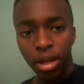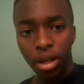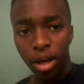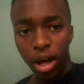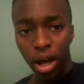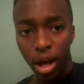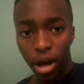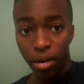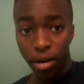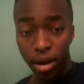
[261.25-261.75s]

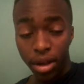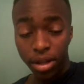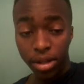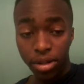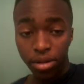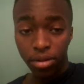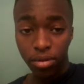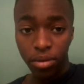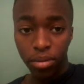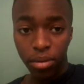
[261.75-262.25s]
Alright, so
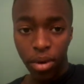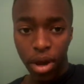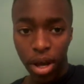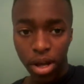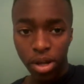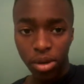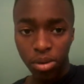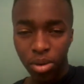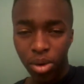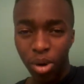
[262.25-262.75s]
the
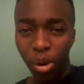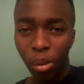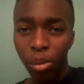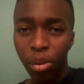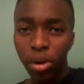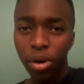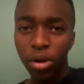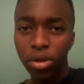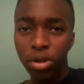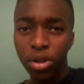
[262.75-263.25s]
actual
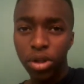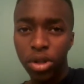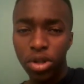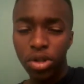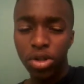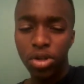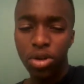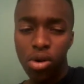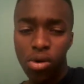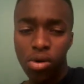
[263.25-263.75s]
opener to the
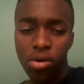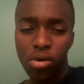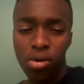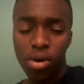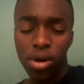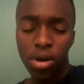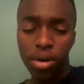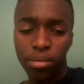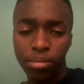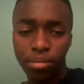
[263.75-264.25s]
show
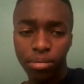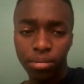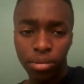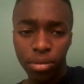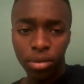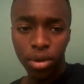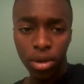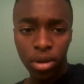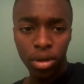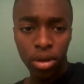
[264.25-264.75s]

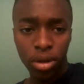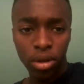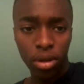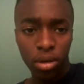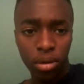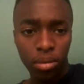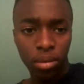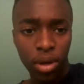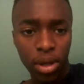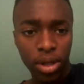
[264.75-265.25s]

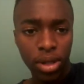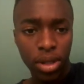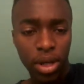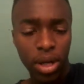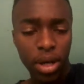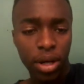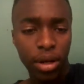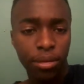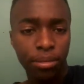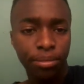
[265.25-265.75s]
was
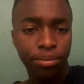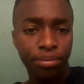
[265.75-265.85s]
so